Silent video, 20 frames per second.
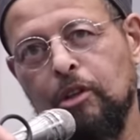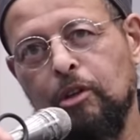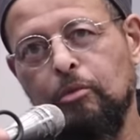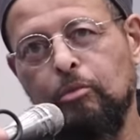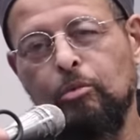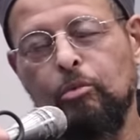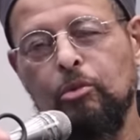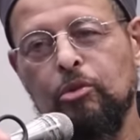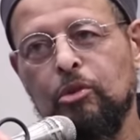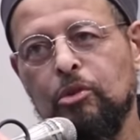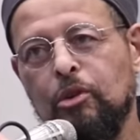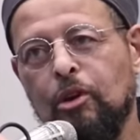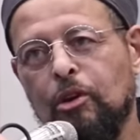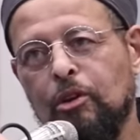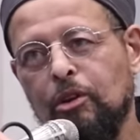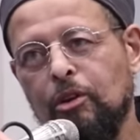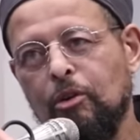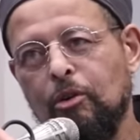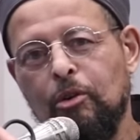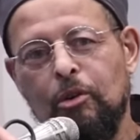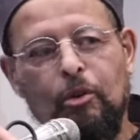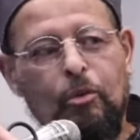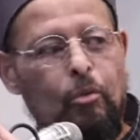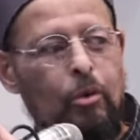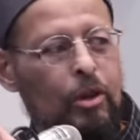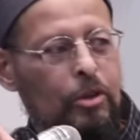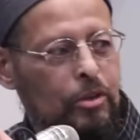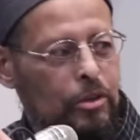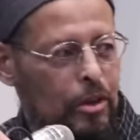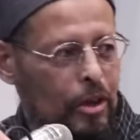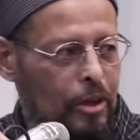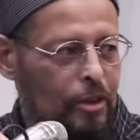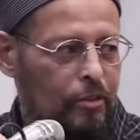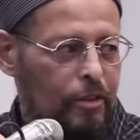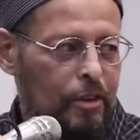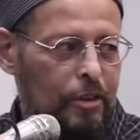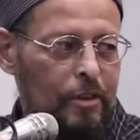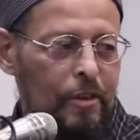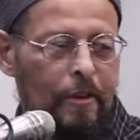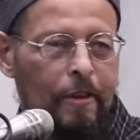and then we started going to West
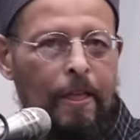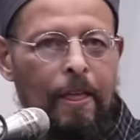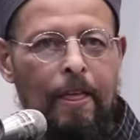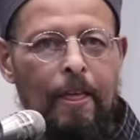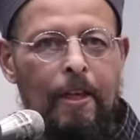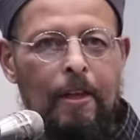Haven,